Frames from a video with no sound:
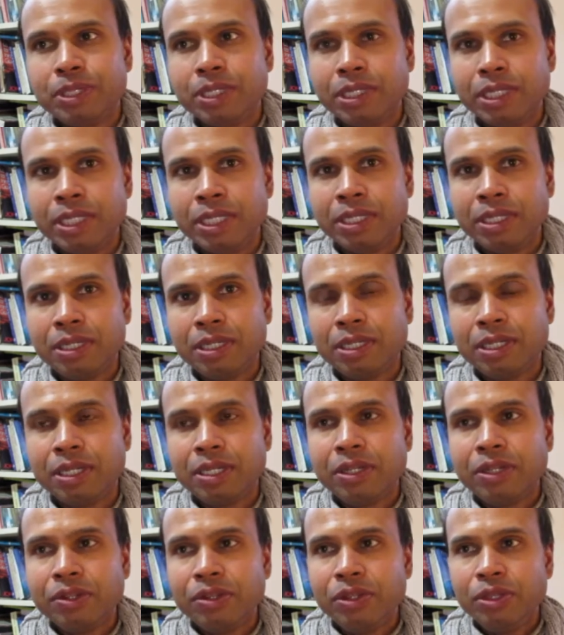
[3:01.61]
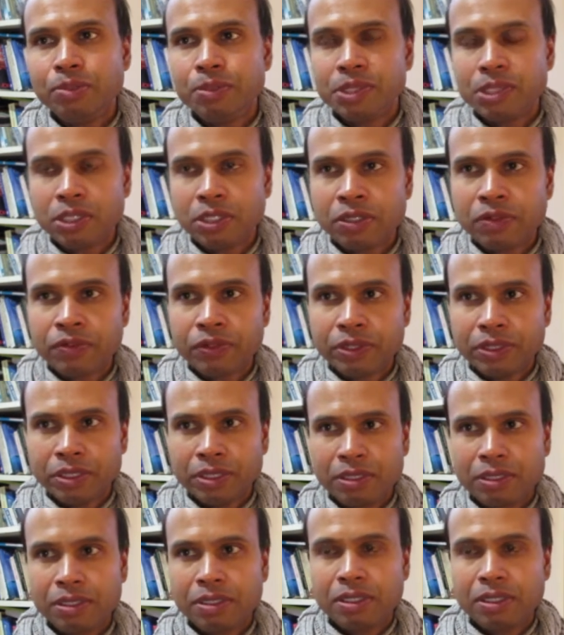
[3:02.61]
by, the observer,